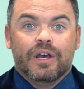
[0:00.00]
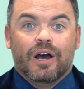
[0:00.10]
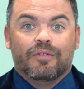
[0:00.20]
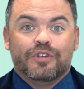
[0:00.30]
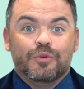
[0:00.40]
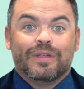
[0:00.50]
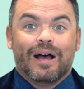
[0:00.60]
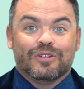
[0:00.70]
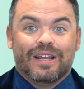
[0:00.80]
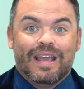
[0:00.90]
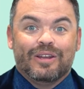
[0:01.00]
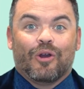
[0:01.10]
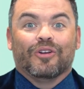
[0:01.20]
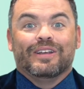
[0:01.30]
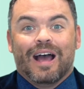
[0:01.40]
of 2008
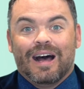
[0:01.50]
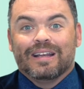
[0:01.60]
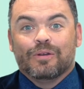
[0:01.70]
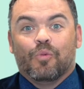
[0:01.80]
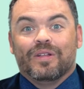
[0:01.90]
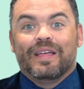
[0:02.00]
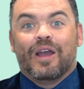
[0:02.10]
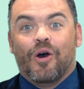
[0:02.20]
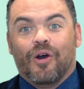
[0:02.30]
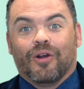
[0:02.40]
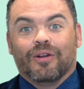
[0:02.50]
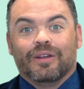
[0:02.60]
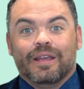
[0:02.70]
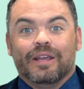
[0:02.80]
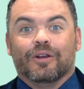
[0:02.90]
are not what they are
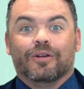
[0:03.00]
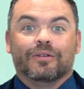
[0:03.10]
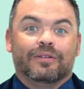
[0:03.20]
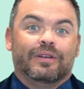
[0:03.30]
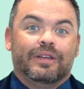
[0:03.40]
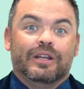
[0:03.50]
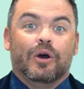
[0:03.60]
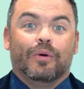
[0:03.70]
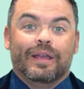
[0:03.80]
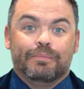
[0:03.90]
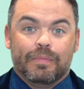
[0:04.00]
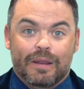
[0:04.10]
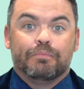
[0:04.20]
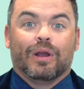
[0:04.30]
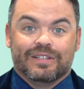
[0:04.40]
here,
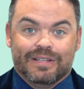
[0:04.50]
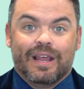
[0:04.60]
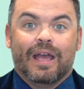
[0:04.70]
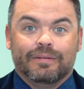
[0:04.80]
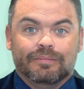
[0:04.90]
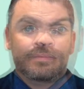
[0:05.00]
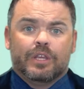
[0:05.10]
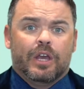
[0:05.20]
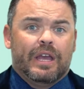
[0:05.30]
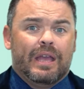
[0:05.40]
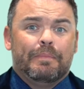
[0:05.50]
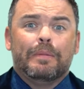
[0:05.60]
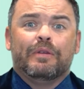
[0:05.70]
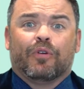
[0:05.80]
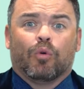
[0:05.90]
in present day. It may
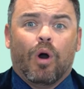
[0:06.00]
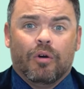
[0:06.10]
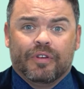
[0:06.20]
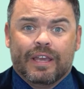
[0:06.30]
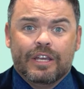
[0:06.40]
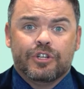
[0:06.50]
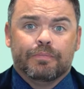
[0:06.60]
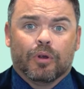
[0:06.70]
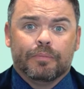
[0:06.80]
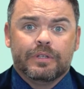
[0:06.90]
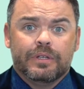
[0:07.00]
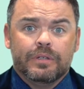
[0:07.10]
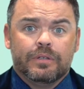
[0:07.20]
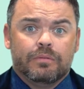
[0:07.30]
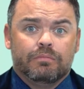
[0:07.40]
be for qualification
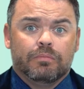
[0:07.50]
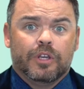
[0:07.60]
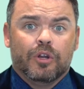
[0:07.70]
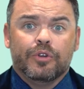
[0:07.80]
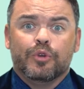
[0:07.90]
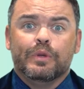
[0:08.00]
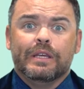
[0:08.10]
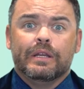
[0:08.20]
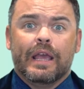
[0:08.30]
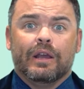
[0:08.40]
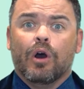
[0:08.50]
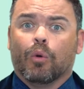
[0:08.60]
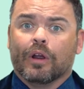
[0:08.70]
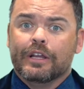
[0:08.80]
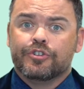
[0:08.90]
purposes. You need a
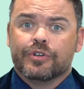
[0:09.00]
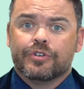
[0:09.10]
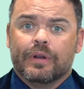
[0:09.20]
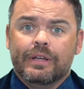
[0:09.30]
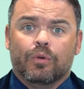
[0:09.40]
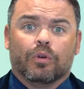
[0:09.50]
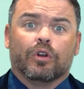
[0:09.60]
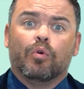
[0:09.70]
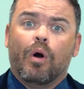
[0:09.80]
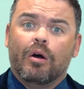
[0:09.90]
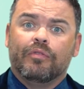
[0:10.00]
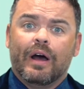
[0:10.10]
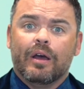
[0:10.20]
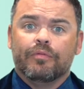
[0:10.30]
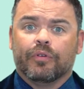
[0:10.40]
lower interest rate in order to
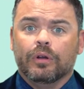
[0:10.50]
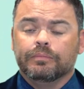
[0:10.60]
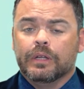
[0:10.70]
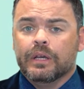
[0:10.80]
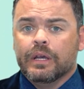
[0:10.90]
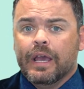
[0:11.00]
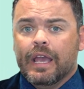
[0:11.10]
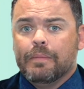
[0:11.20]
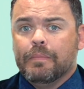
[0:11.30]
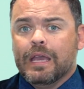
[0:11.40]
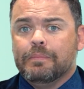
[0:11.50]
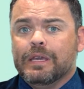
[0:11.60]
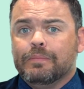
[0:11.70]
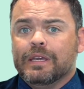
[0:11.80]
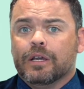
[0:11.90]
qualify up front. It may
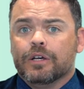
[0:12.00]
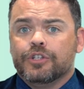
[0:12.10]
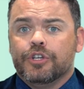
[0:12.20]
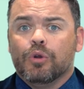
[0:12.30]
be because you